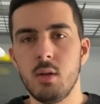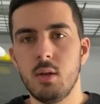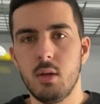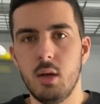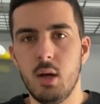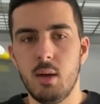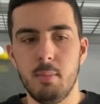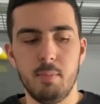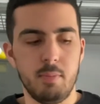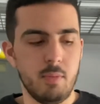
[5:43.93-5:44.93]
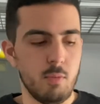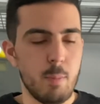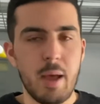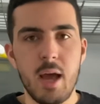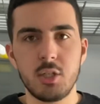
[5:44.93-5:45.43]

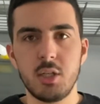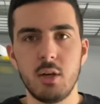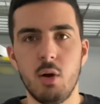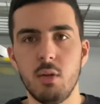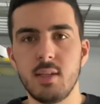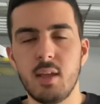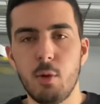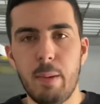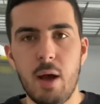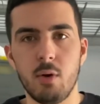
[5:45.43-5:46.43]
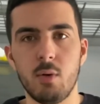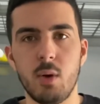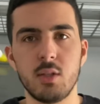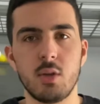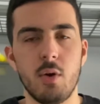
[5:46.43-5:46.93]
Repashy and all these other powdered
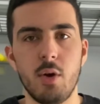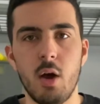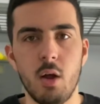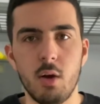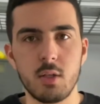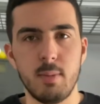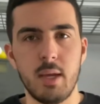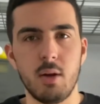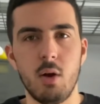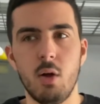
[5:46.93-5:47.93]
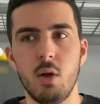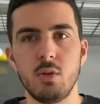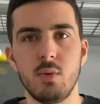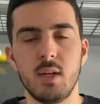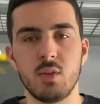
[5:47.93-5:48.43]
ones are not hard to make at all. You
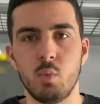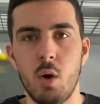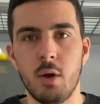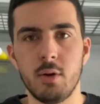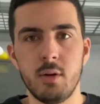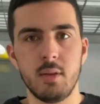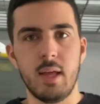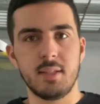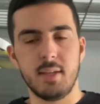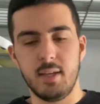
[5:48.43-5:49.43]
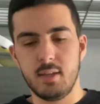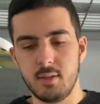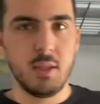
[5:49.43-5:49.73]
need is water. That's it.